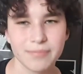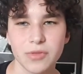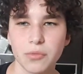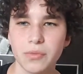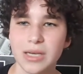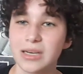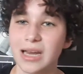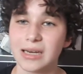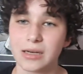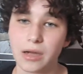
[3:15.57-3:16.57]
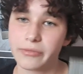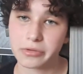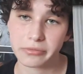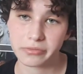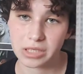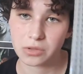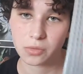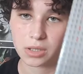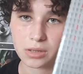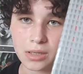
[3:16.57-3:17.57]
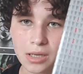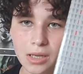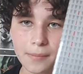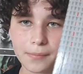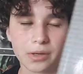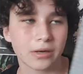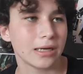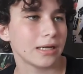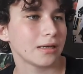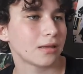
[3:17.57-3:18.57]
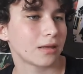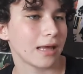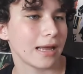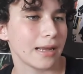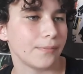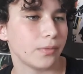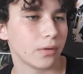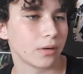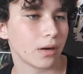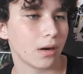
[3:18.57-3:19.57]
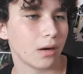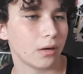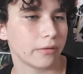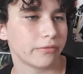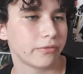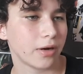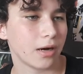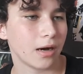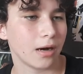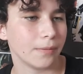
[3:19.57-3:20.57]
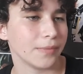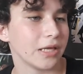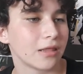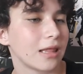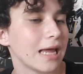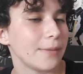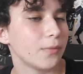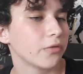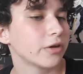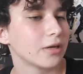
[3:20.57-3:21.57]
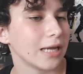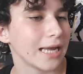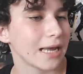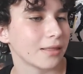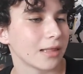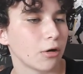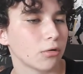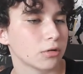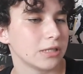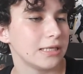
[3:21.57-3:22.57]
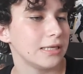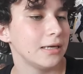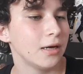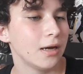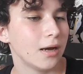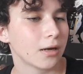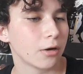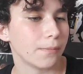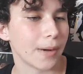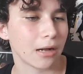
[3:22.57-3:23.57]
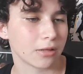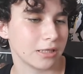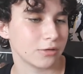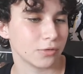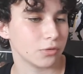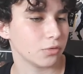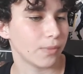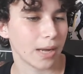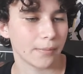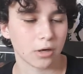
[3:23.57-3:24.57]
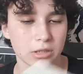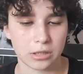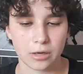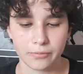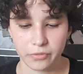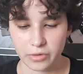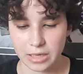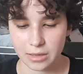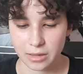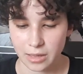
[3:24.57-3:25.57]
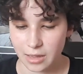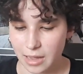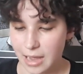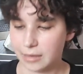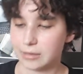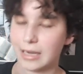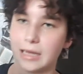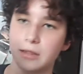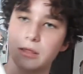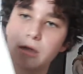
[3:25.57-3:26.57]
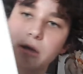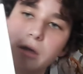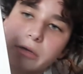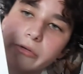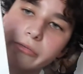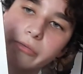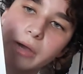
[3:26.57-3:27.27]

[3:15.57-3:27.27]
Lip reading: don't really like the cover of this one, but it's a book of, it's a modern gay anthology compiled and introduced by Martin Humphreys, and it has a lot of